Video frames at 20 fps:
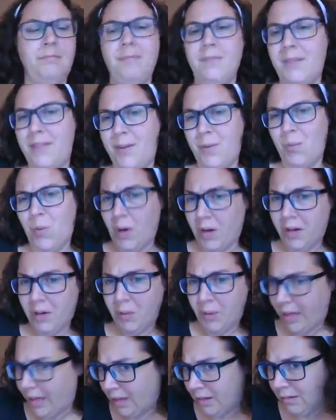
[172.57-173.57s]
and then walk
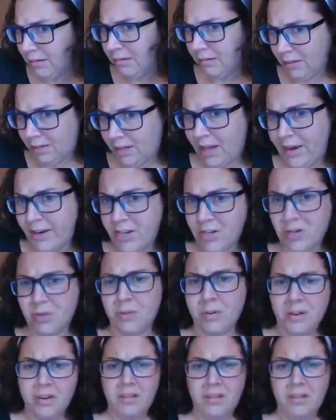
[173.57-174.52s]
away and let it do